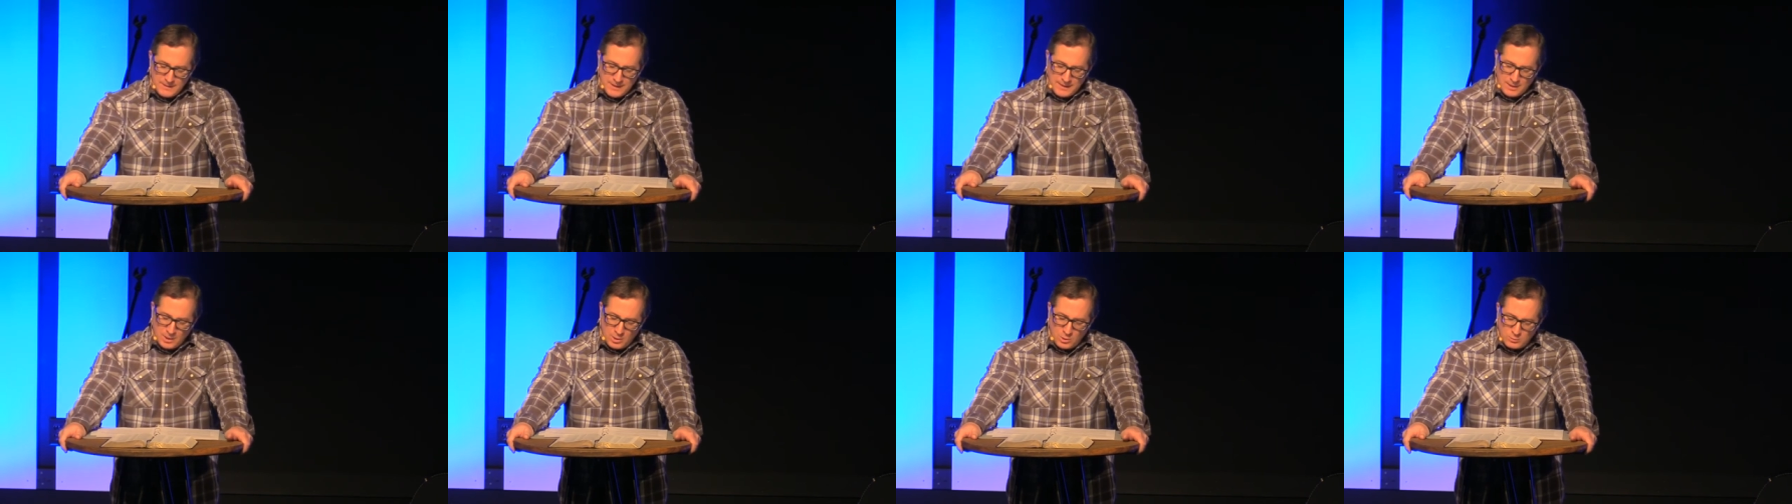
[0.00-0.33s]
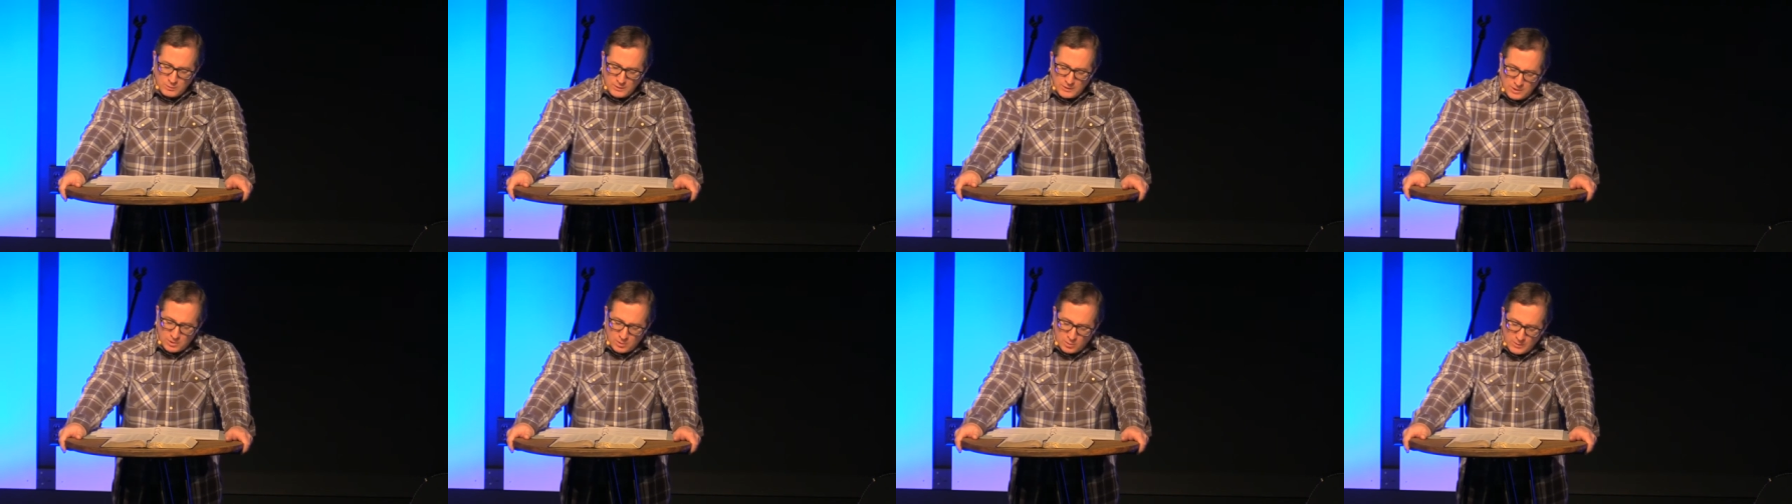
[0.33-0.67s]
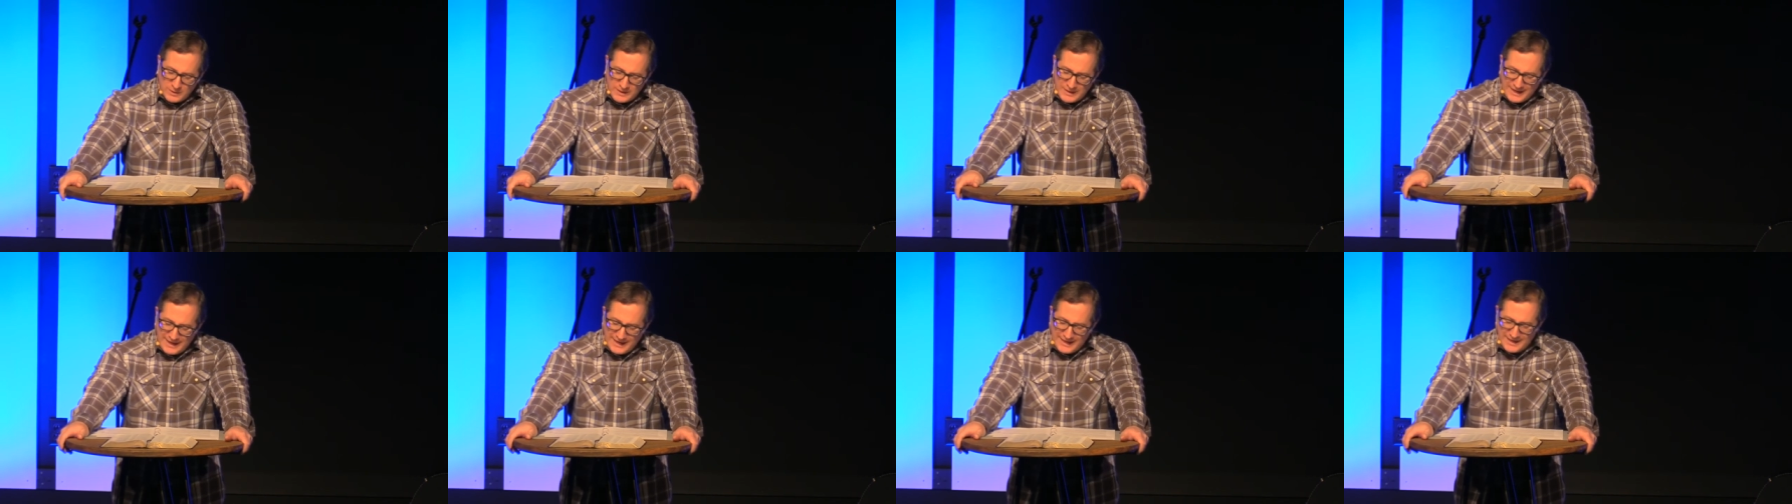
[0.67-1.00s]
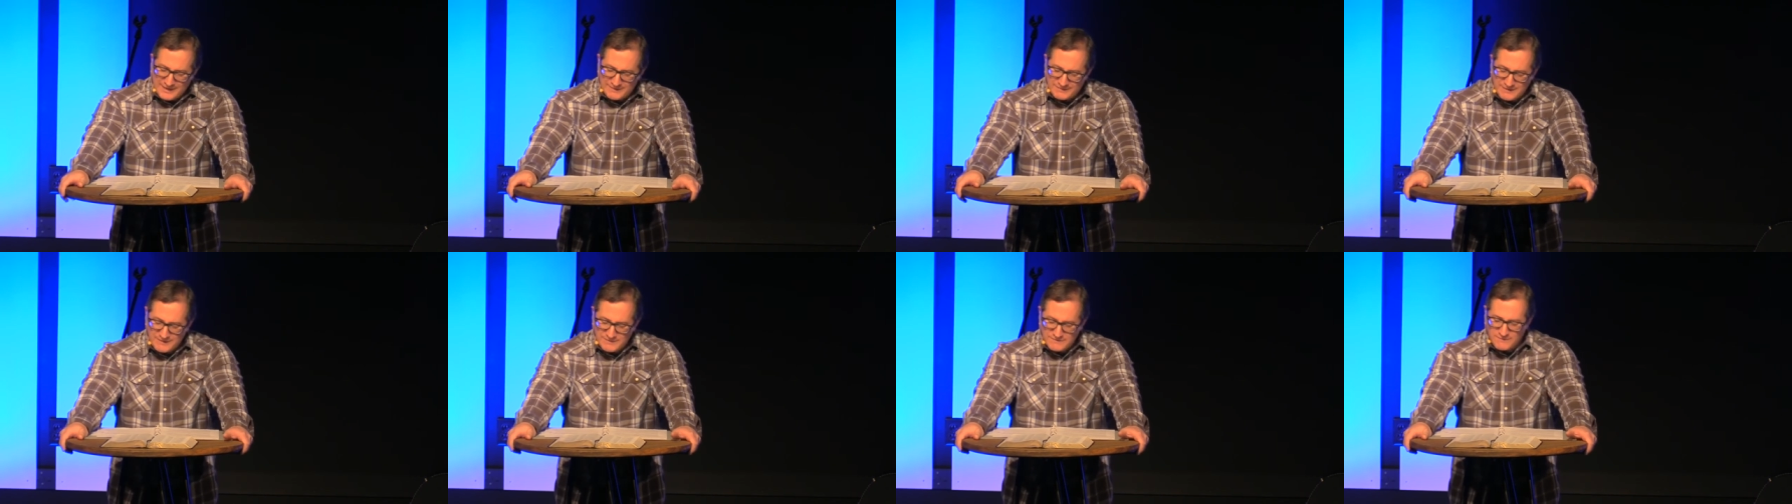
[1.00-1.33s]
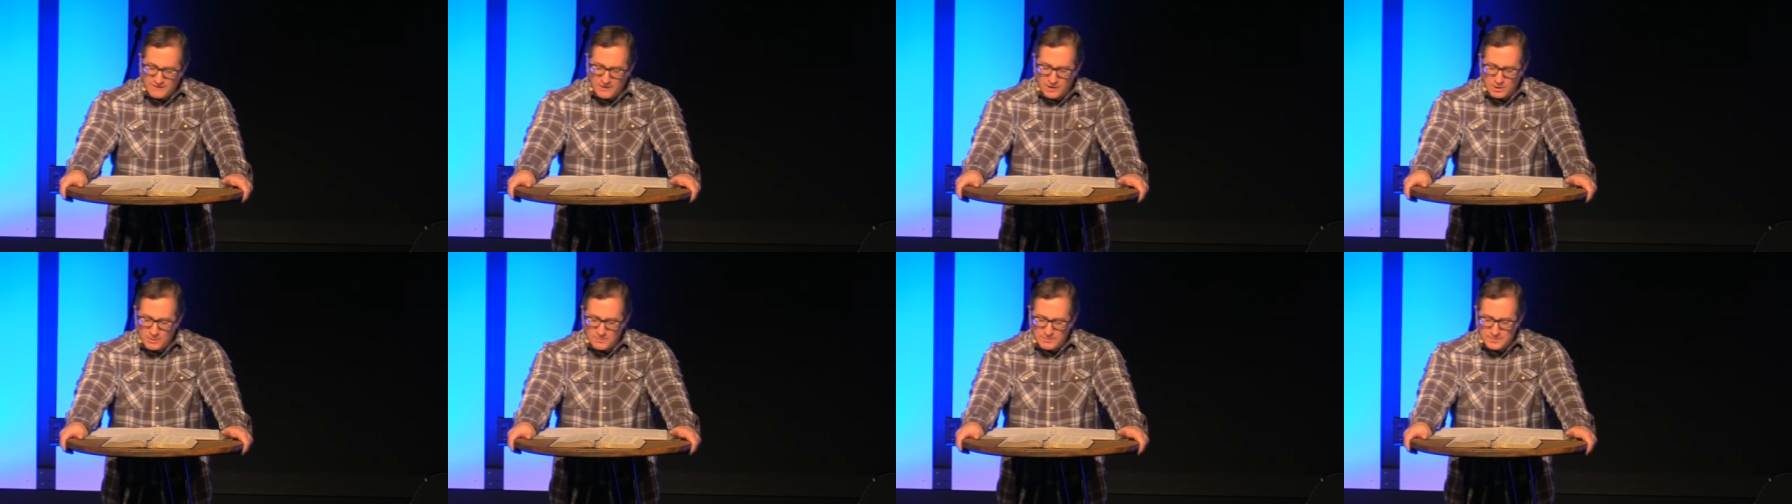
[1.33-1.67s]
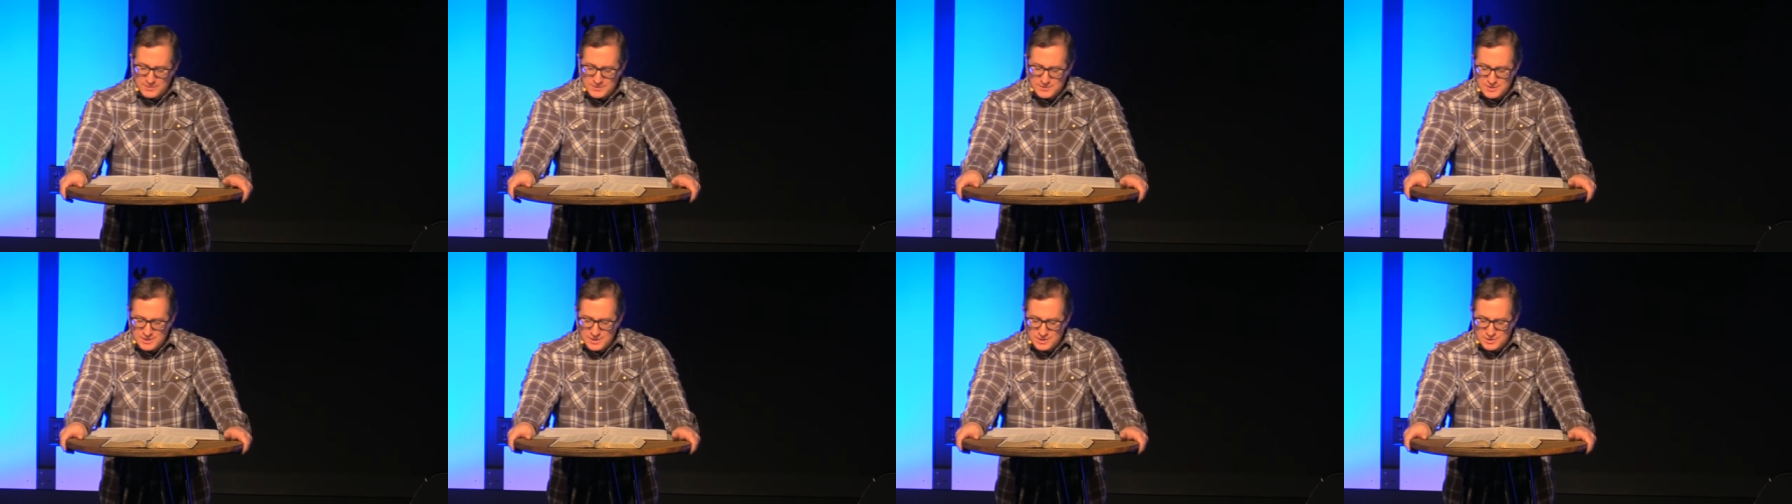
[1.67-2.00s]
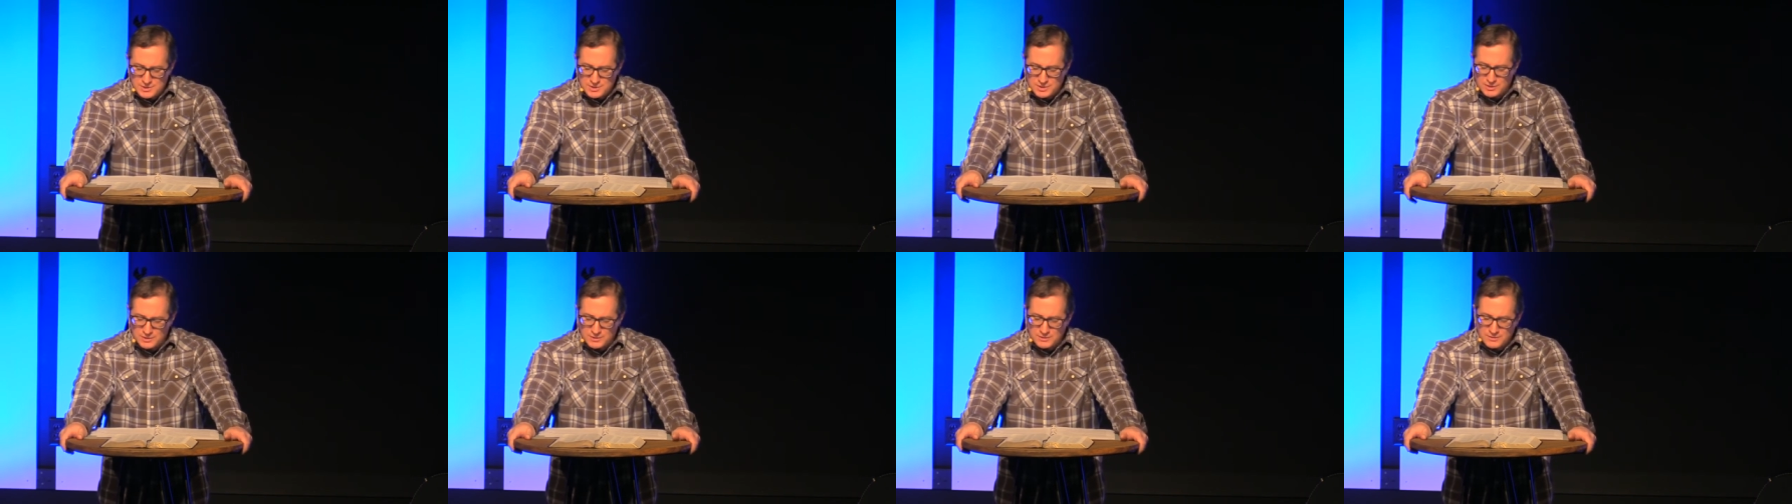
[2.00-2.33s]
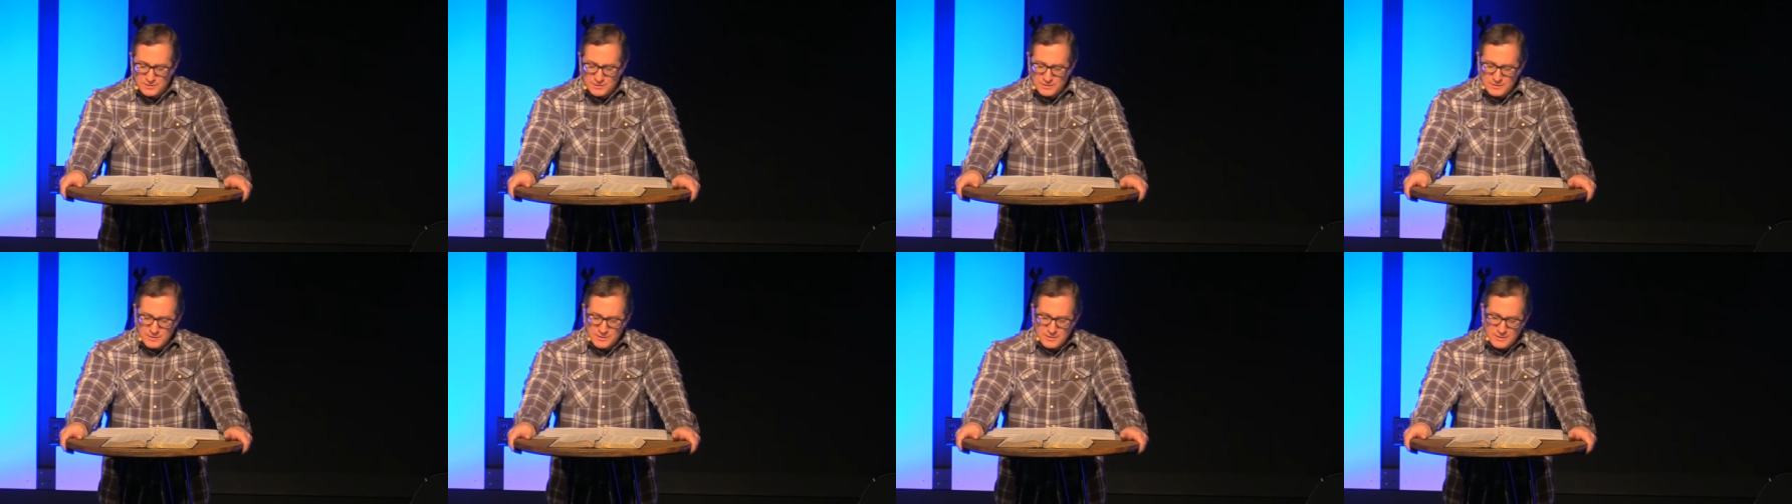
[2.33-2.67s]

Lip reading: Not only do we have a firm position,